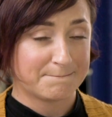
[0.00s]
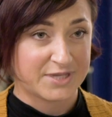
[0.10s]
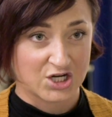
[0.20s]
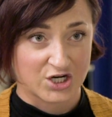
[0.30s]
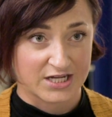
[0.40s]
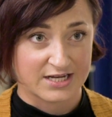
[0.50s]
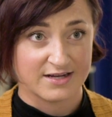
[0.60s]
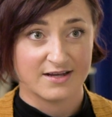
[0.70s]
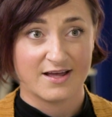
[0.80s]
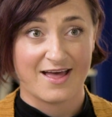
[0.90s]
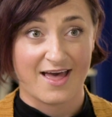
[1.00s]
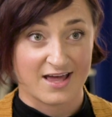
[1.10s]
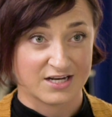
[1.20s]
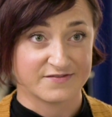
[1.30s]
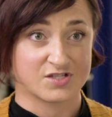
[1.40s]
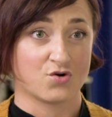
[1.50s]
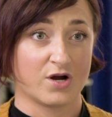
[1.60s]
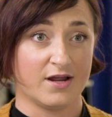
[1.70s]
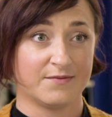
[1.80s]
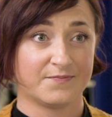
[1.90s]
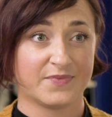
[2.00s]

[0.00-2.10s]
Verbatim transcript: Period. End of story.